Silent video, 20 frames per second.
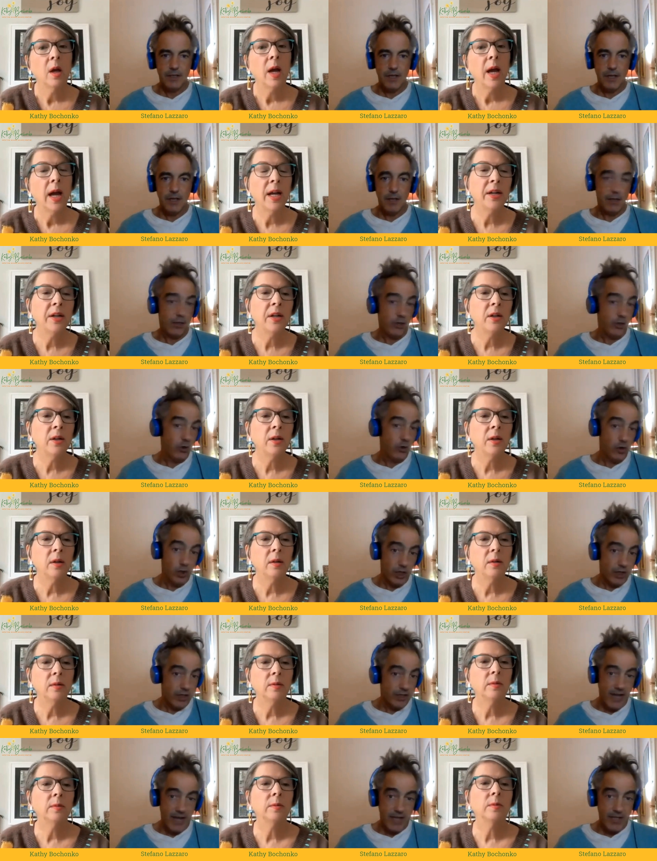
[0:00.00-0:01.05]
Speaker 1: i and-
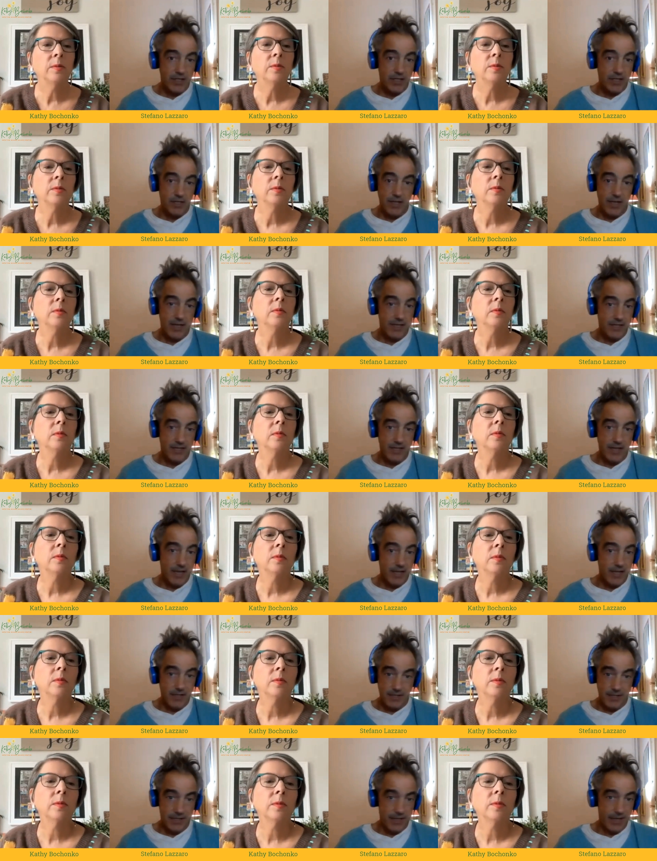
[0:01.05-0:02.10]
usually that that
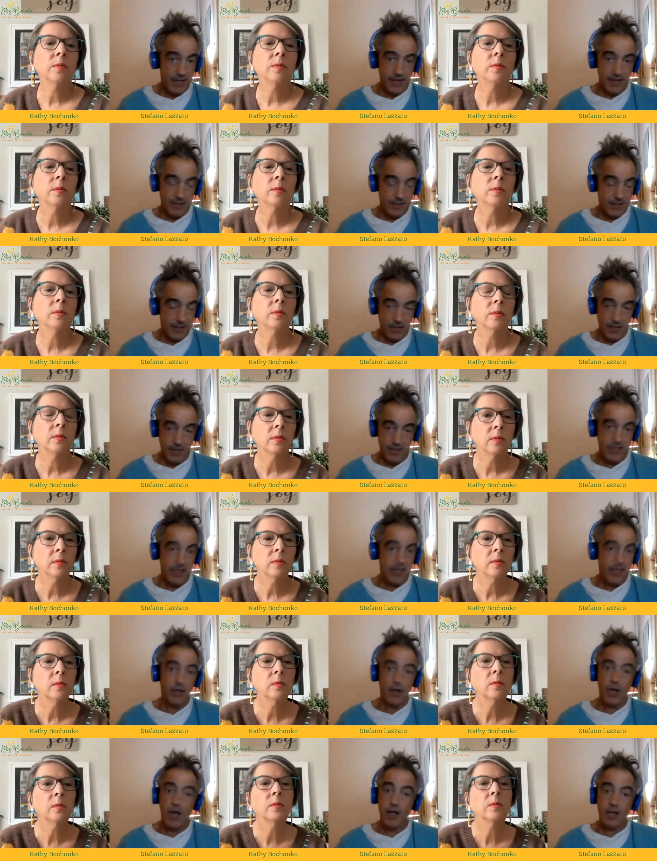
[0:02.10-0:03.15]
says that it's going to
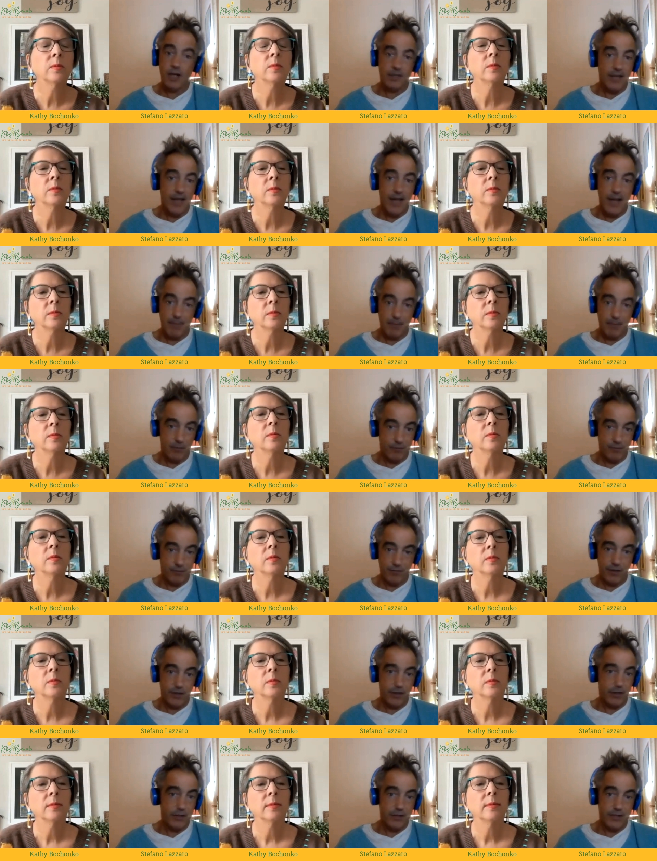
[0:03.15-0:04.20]
take a long time to
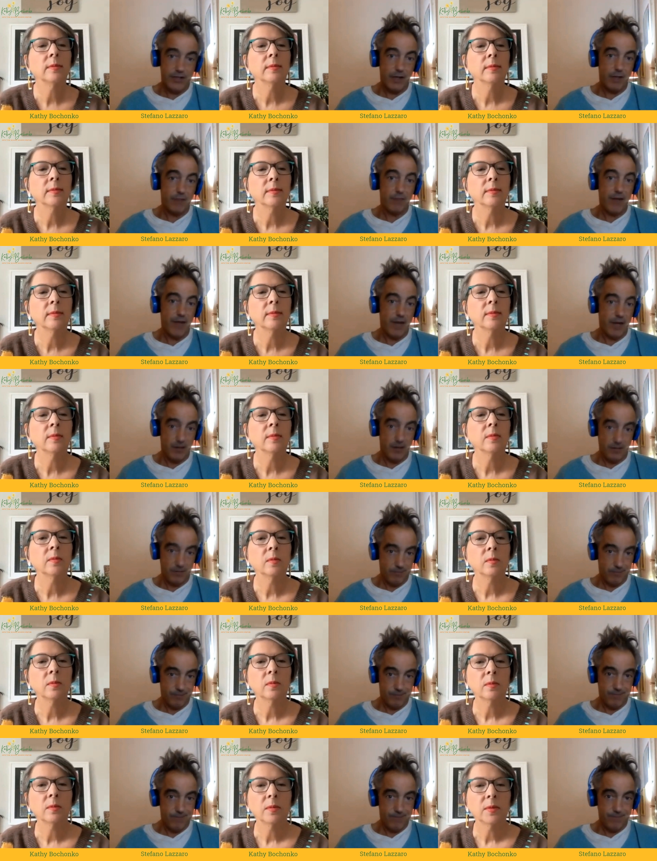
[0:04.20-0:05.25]
figure yourself out
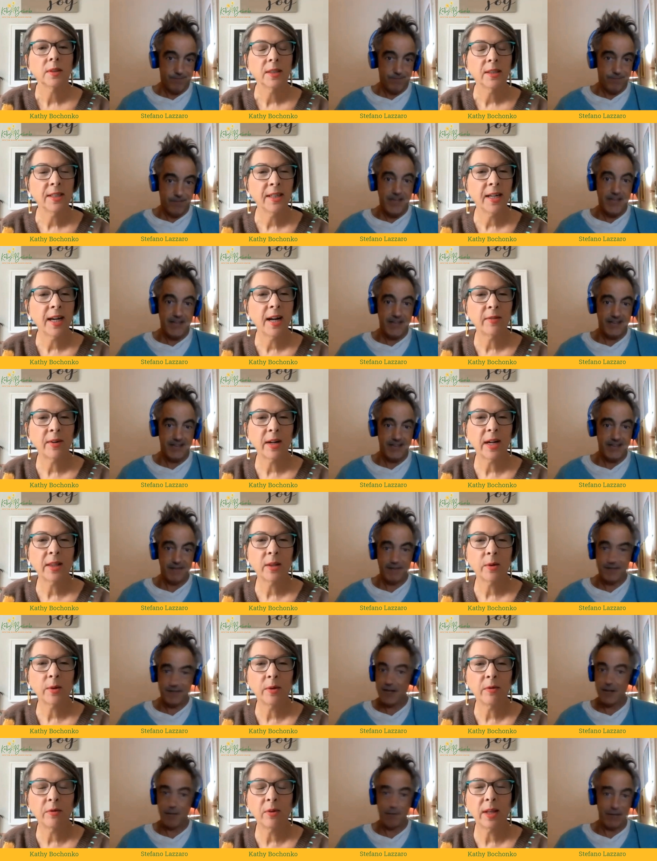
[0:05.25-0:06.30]
Speaker 2: yeah i've got
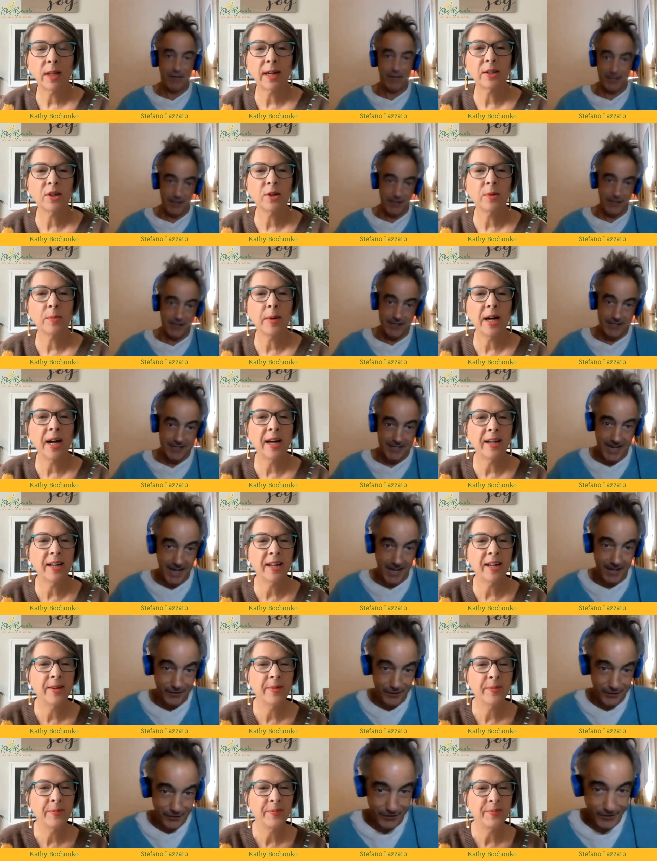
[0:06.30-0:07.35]
if the somebody doesn't body.
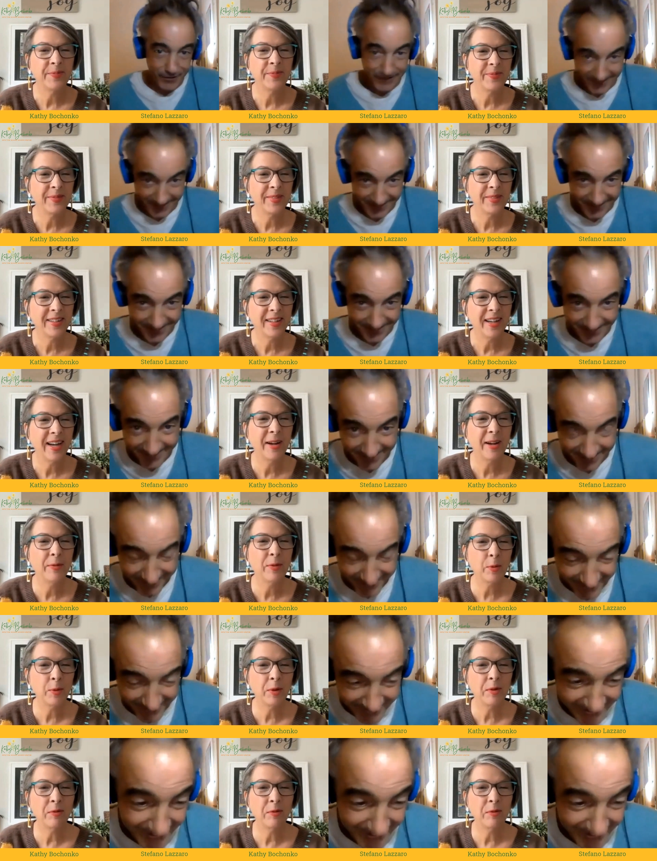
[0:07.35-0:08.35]
tell you I have the